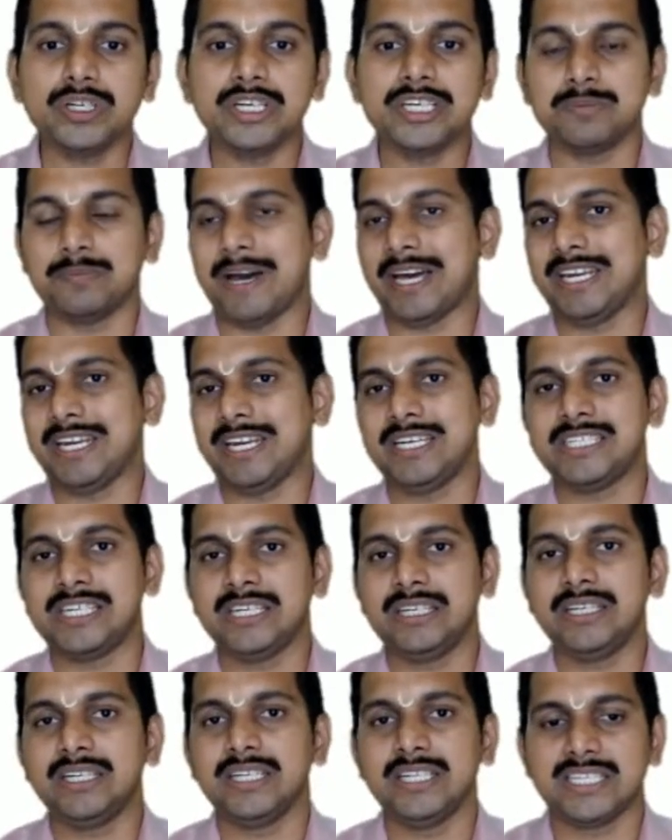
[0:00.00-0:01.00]
is
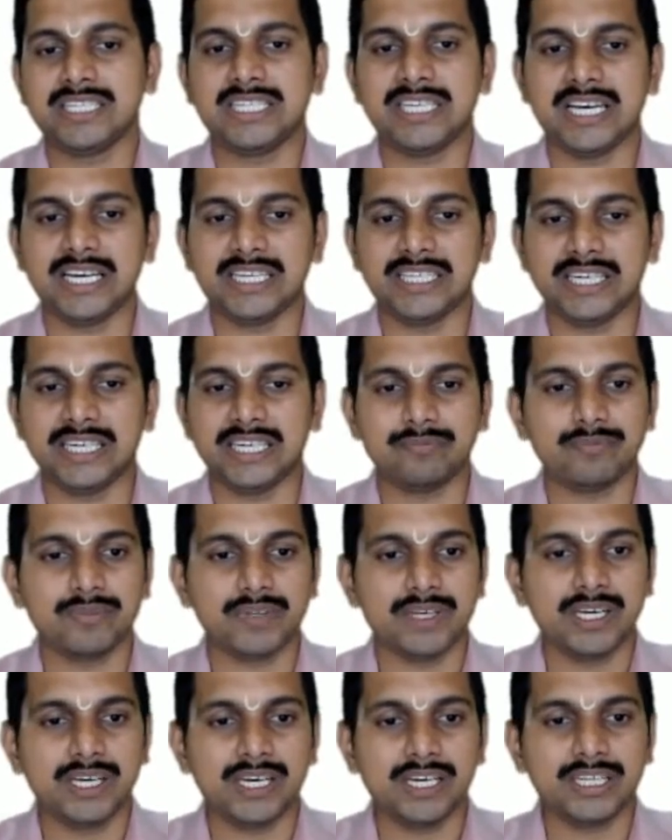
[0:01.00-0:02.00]
managing CII,
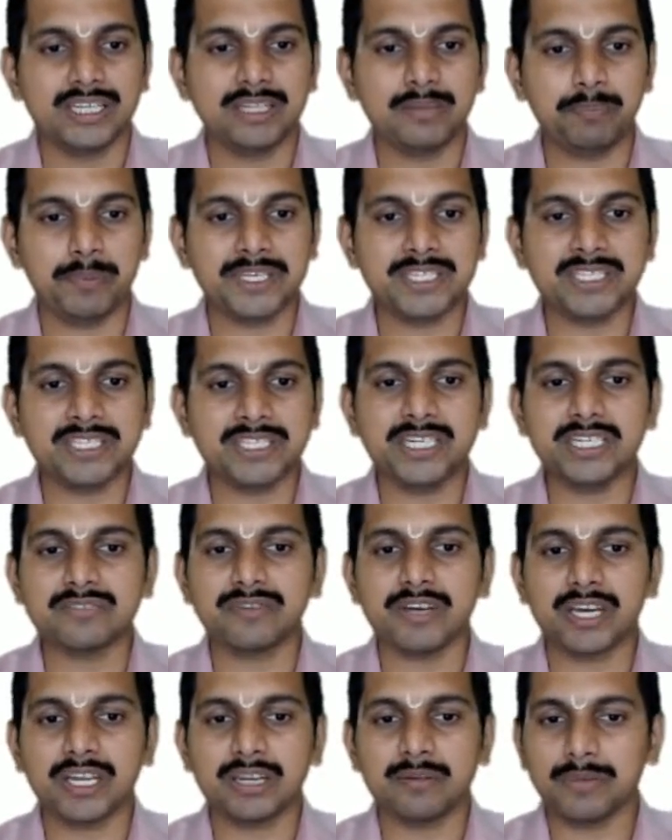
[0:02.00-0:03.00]
the president is
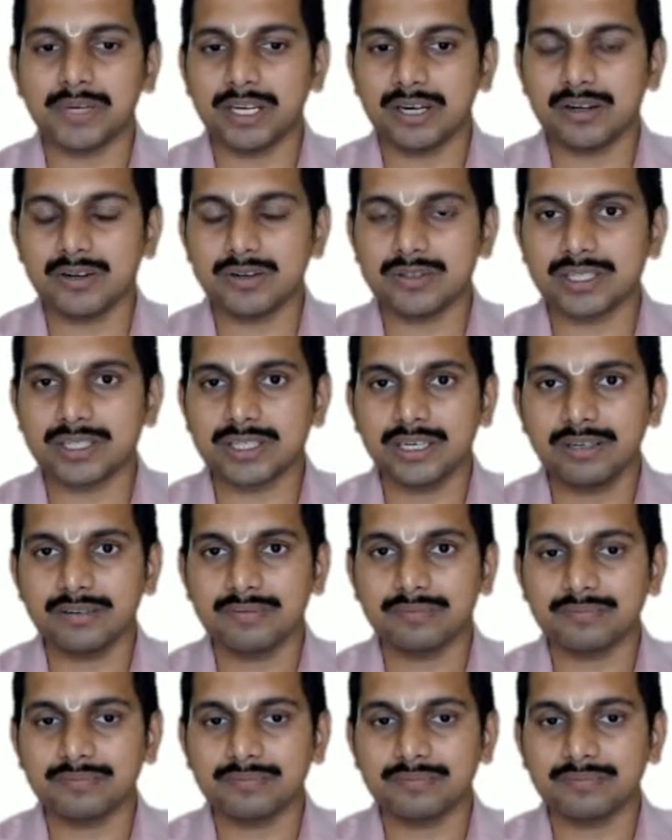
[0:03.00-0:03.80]
Vikram Kirloskar,